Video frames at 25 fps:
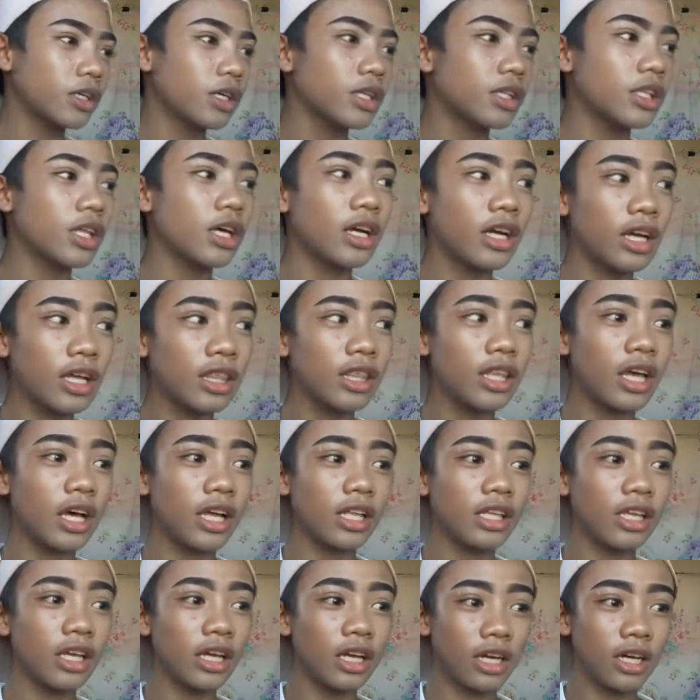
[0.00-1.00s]
At ang ganda
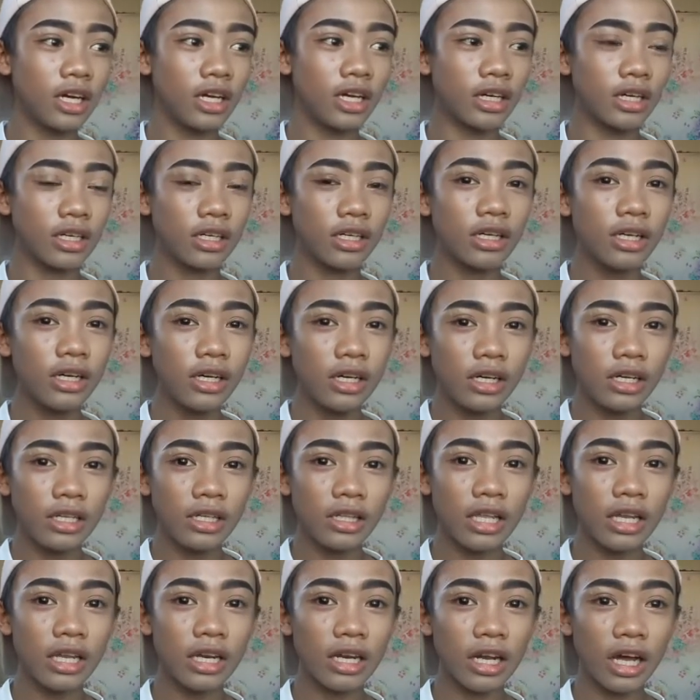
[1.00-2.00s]
niyang
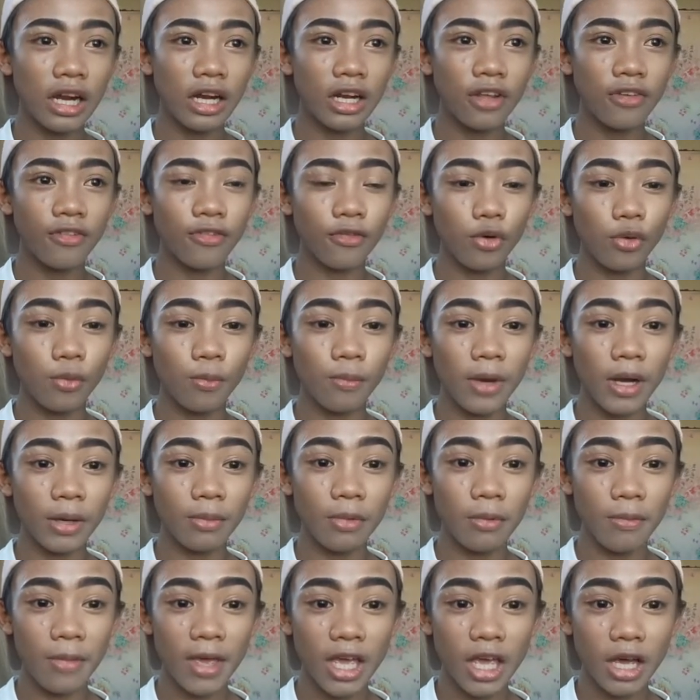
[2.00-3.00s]
tignan if kung
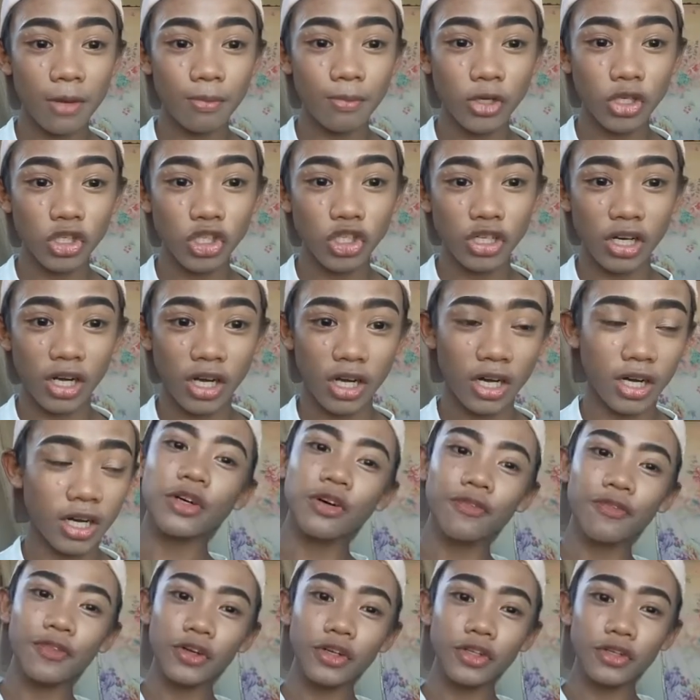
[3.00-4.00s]
mag-makeup na siya.
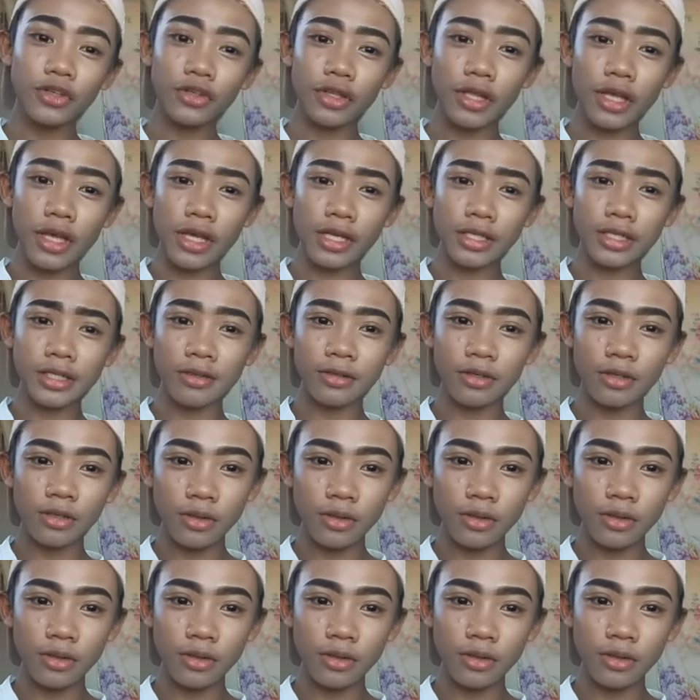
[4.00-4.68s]
So, for today's